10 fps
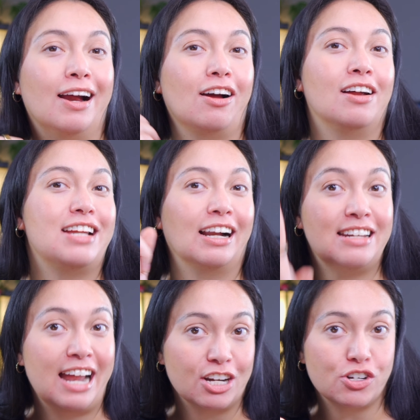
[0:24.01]
eye
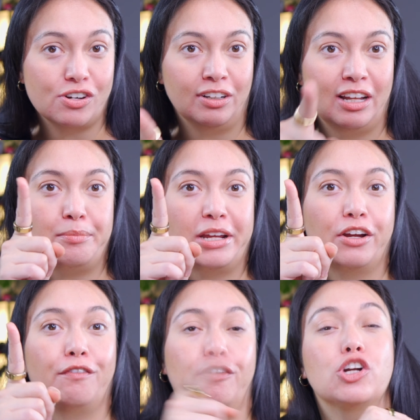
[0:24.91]
contact natural and
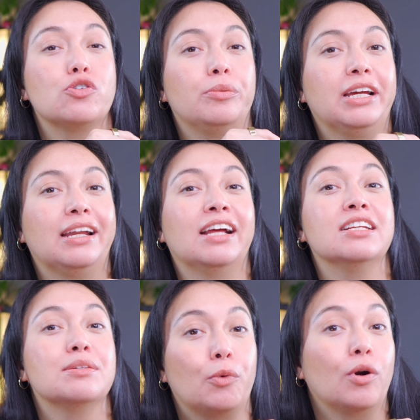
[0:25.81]
make your virtual
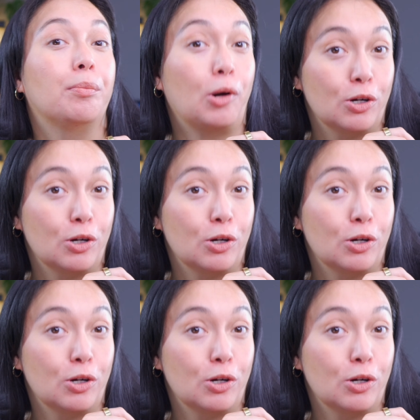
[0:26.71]
meetings more